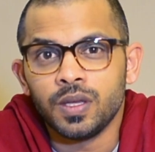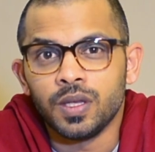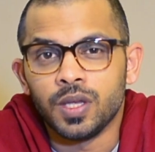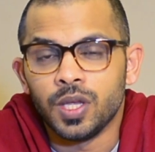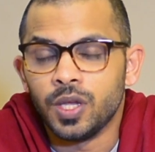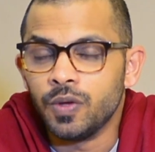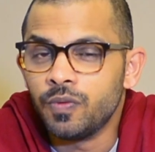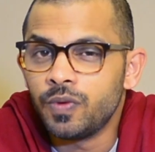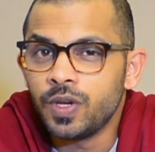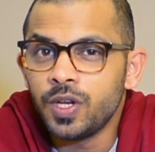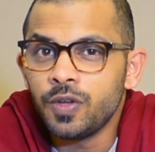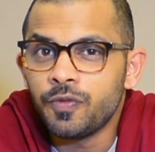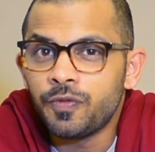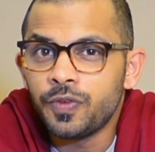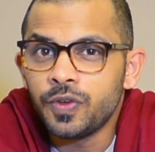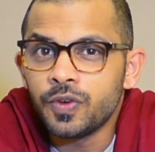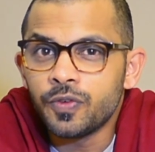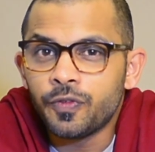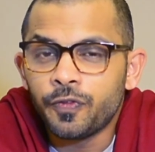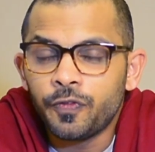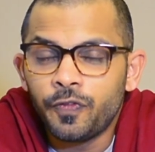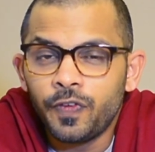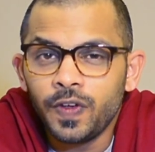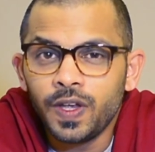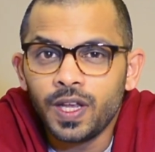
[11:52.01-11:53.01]
Even if you
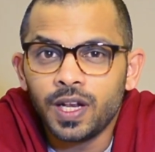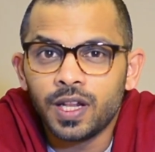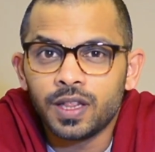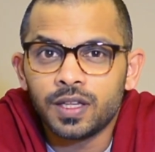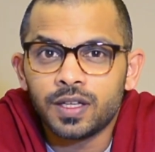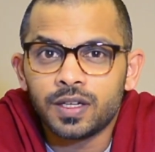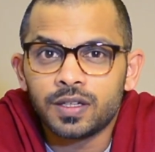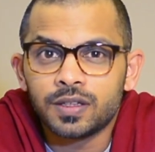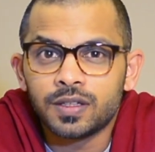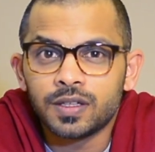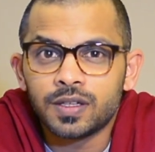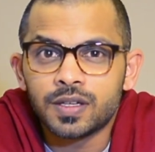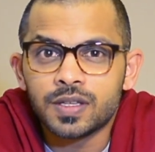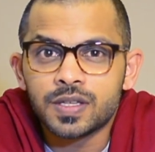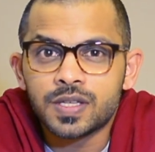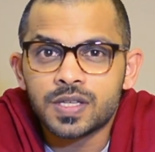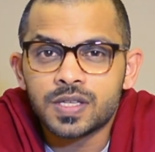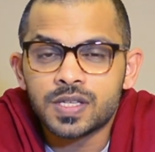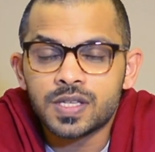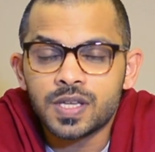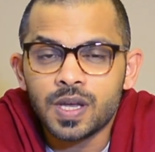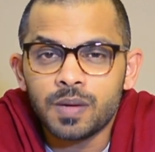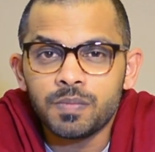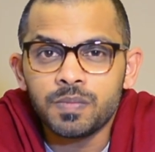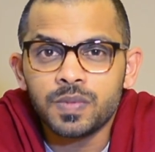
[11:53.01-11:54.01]
feel that there is
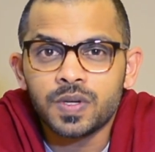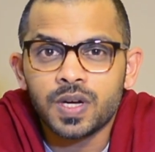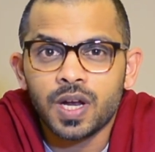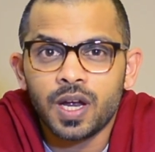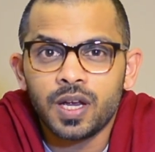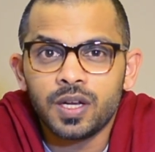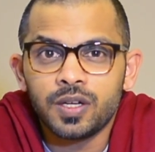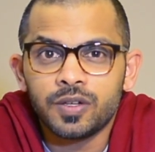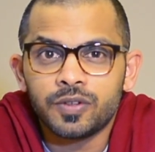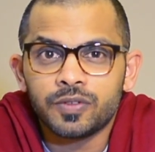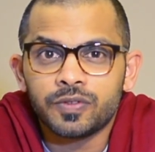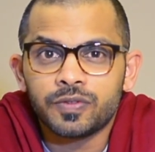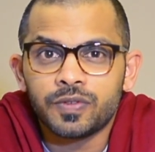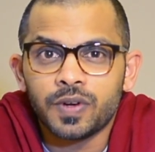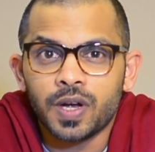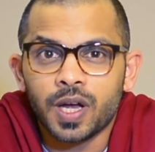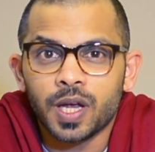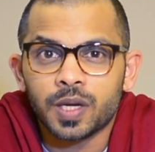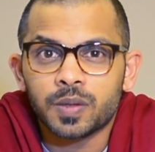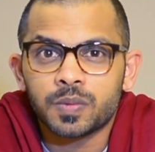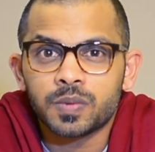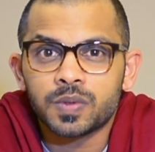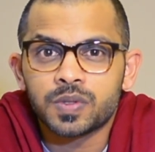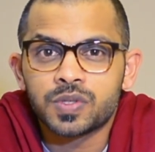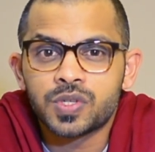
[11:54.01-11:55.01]
some kind
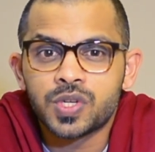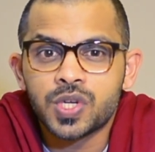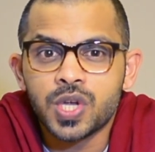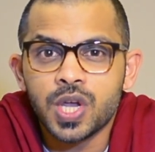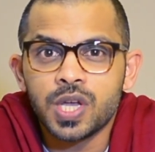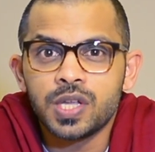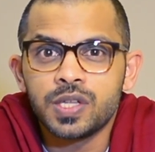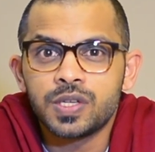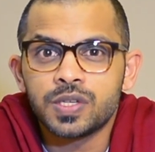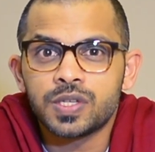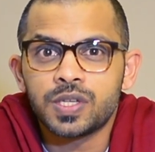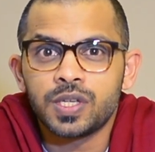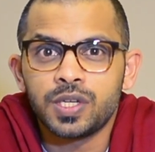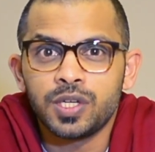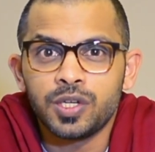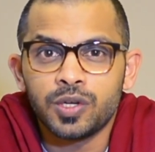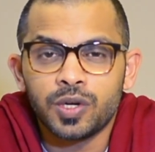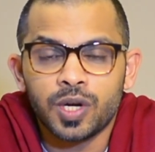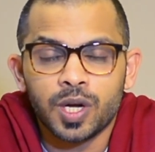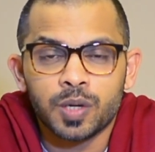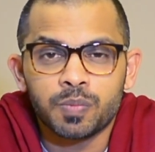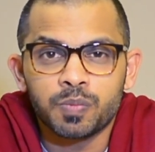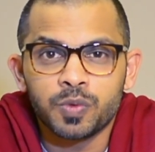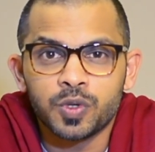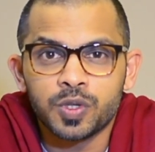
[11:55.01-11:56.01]
of changes in
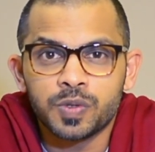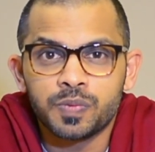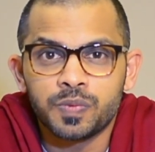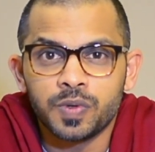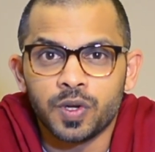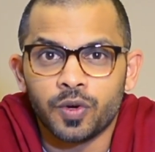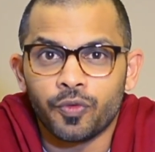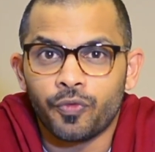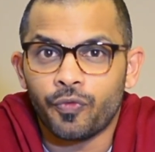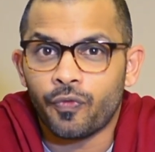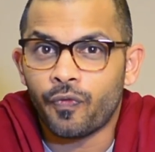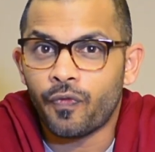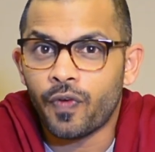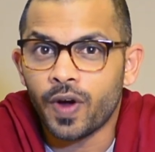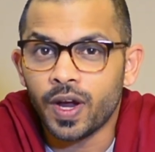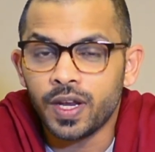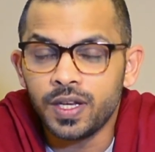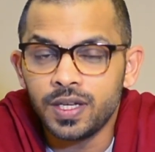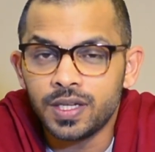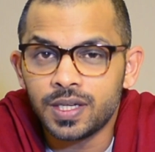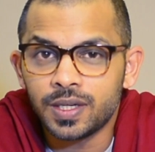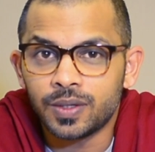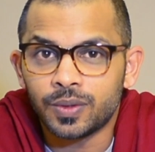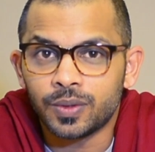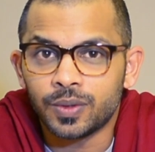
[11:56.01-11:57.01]
your atmosphere,
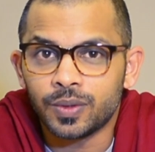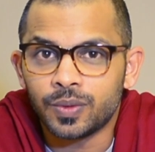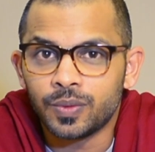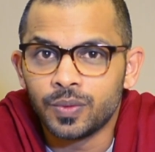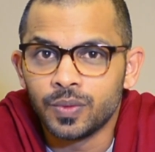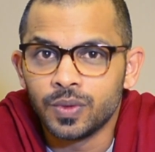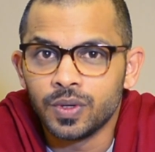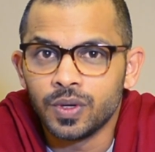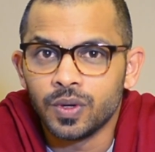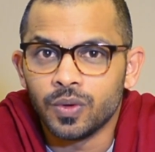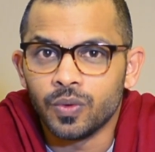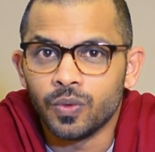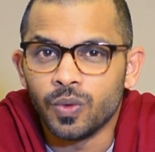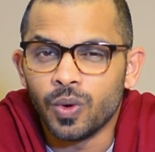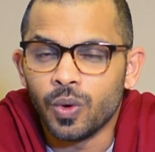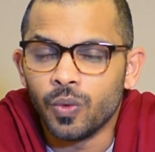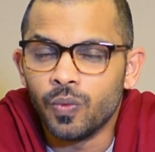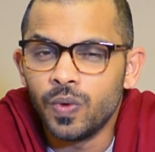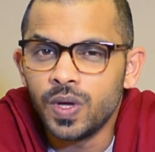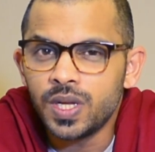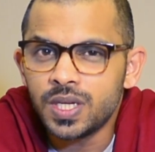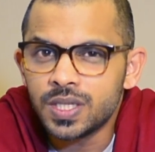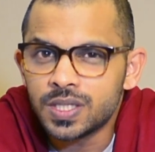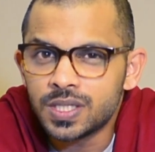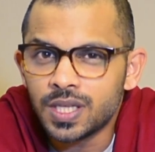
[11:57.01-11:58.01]
find out
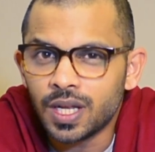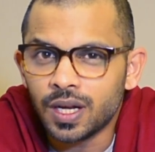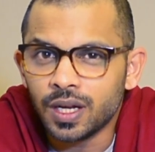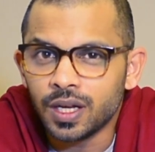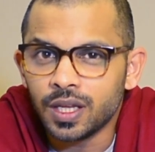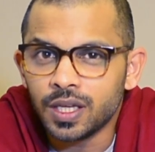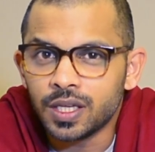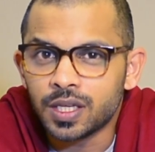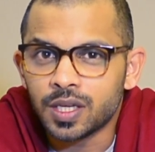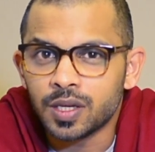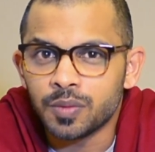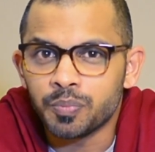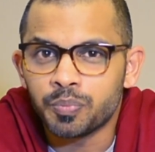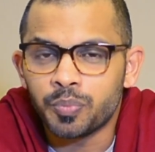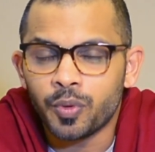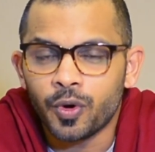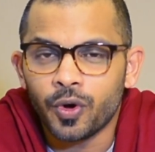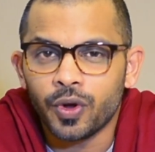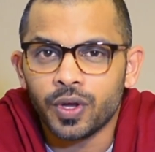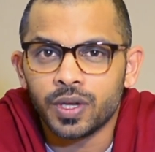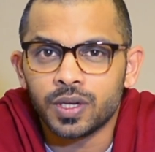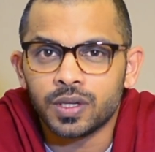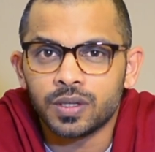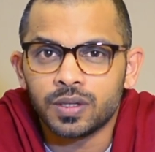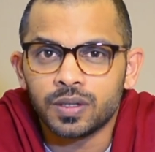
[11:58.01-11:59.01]
where is the leaking
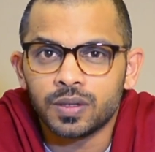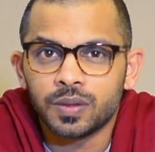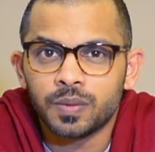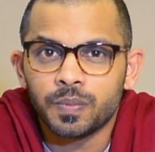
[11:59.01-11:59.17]
point,